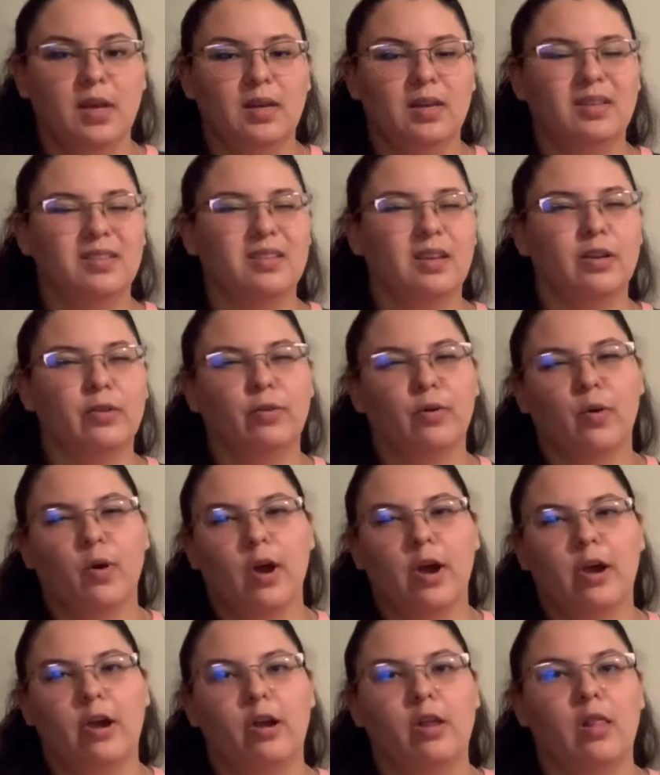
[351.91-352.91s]
is going to
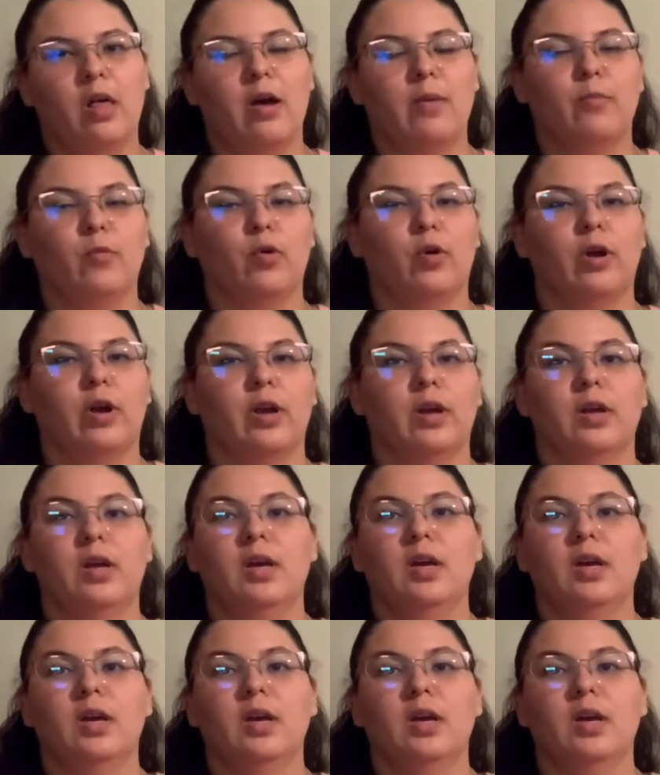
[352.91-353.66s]
require a lot more